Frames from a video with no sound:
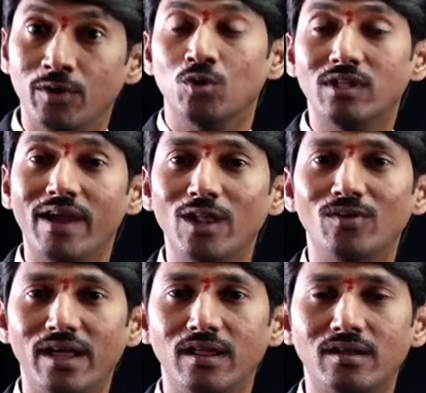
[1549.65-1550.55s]
We know the
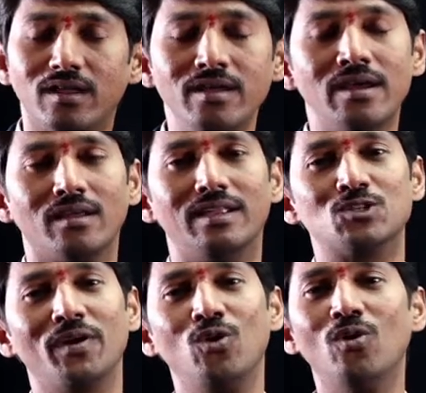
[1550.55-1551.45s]
value directly.
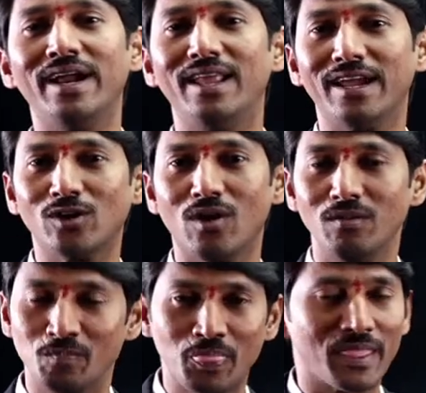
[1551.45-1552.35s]
That's why no headache at
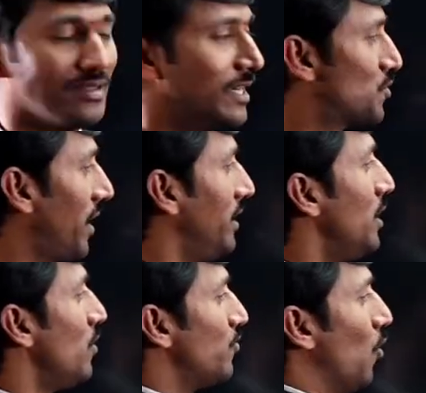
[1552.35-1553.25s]
all. That's why
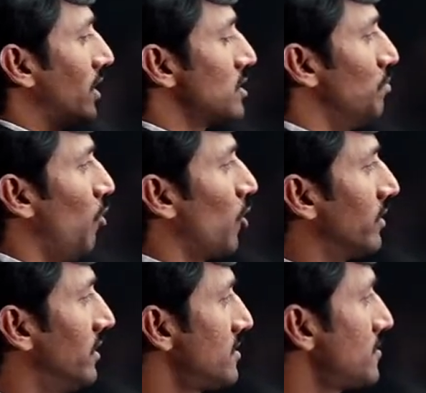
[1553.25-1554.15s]
focus more
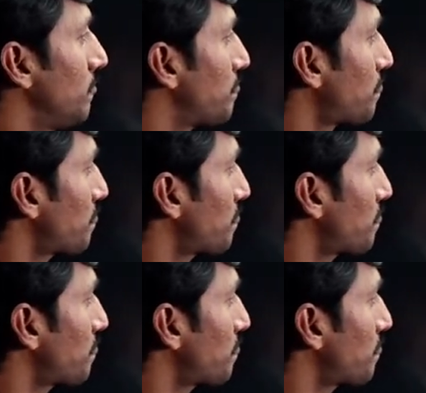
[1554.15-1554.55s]
on this.